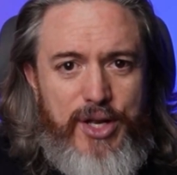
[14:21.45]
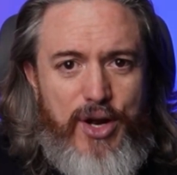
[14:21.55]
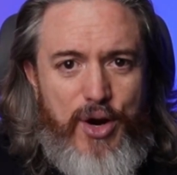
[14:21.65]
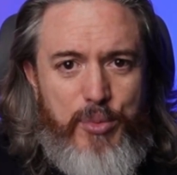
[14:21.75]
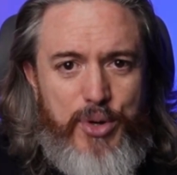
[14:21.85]

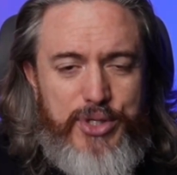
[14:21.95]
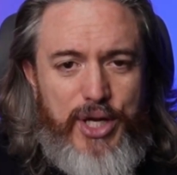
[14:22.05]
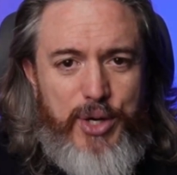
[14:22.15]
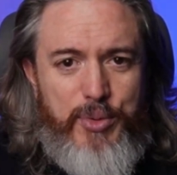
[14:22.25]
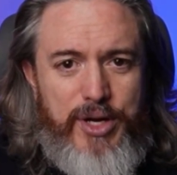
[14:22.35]
Our boys are
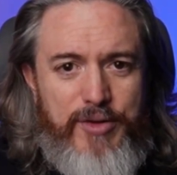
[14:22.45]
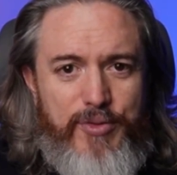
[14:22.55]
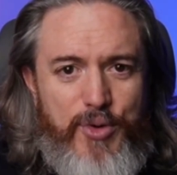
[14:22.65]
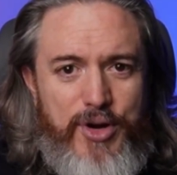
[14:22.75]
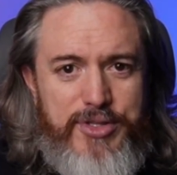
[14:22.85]
gonna win it
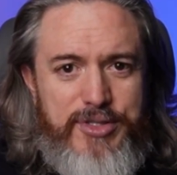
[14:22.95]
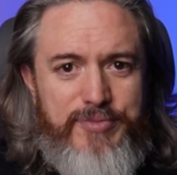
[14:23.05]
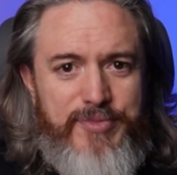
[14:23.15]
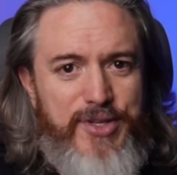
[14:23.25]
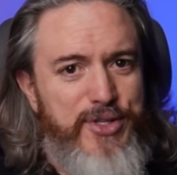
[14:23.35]
for us.
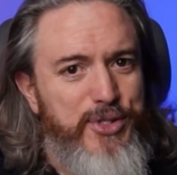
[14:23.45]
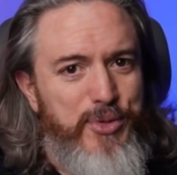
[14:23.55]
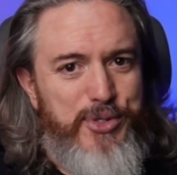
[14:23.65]
So as